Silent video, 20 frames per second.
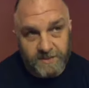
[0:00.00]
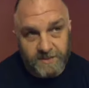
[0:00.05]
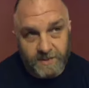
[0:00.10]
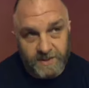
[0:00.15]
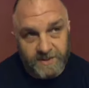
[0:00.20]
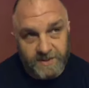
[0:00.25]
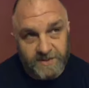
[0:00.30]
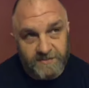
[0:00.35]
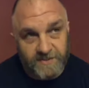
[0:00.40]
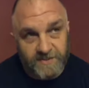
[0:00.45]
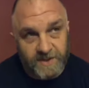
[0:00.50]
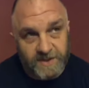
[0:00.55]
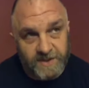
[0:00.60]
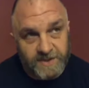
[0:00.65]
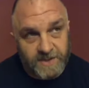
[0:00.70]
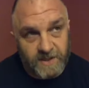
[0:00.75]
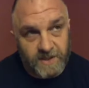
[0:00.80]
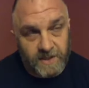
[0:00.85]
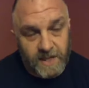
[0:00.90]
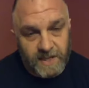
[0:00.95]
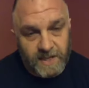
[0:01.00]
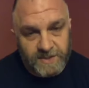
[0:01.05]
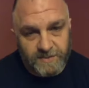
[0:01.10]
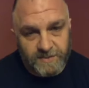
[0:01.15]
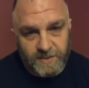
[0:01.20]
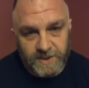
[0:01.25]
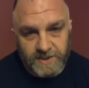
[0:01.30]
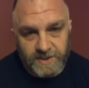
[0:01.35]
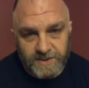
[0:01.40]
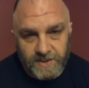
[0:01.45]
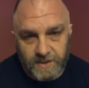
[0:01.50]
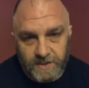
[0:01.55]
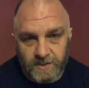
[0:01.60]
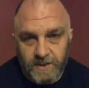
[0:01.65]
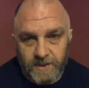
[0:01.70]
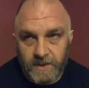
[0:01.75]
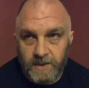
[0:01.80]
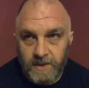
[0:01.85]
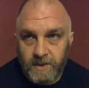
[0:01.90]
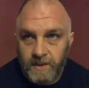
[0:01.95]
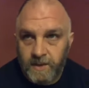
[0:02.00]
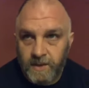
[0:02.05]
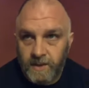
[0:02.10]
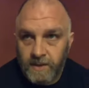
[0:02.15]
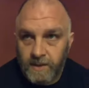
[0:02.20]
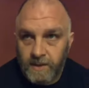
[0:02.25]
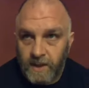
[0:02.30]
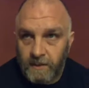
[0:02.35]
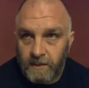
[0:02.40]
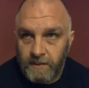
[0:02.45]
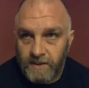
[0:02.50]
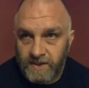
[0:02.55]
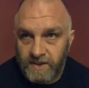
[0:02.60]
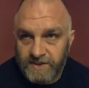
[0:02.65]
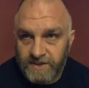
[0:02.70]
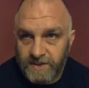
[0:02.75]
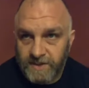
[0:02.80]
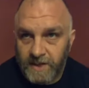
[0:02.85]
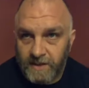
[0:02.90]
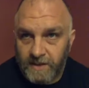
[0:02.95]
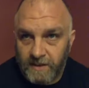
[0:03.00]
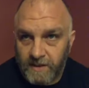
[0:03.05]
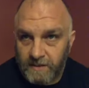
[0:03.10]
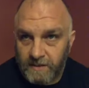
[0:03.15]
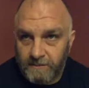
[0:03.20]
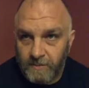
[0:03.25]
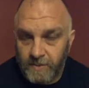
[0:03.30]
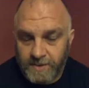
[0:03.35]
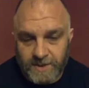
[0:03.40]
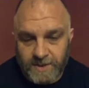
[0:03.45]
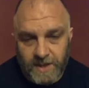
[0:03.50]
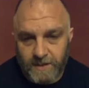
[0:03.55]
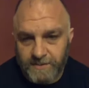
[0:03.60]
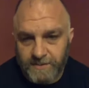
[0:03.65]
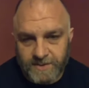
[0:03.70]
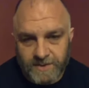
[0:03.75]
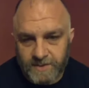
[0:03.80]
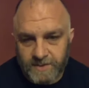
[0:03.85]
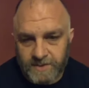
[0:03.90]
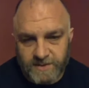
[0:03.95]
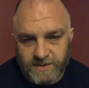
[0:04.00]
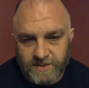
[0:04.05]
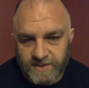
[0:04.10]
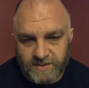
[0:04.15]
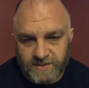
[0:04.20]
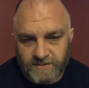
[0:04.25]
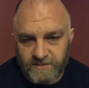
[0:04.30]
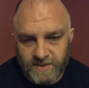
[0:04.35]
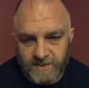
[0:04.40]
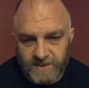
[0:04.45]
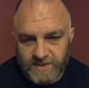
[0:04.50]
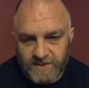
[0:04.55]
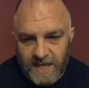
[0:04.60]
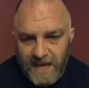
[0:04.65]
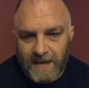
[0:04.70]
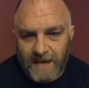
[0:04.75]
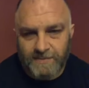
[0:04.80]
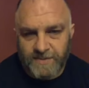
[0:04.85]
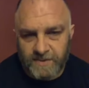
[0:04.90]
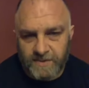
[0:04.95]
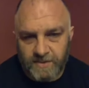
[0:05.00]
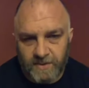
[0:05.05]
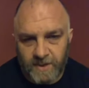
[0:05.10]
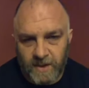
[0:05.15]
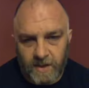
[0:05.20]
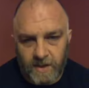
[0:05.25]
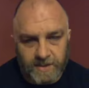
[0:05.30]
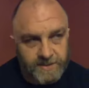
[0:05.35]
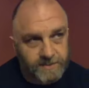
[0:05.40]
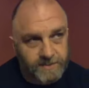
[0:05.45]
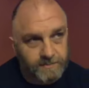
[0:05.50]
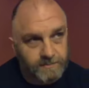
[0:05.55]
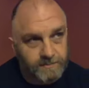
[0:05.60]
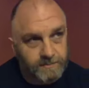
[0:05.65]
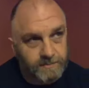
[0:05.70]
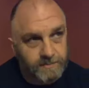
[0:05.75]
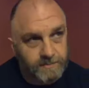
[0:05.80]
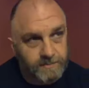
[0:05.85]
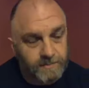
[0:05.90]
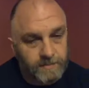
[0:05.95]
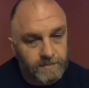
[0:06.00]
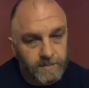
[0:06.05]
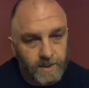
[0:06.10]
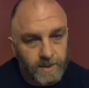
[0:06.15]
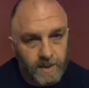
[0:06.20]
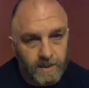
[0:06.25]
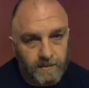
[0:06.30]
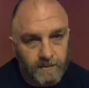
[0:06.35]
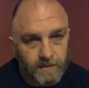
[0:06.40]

I just finished it last week, so I'll be listening to that a couple more times. It's absolutely awesome. All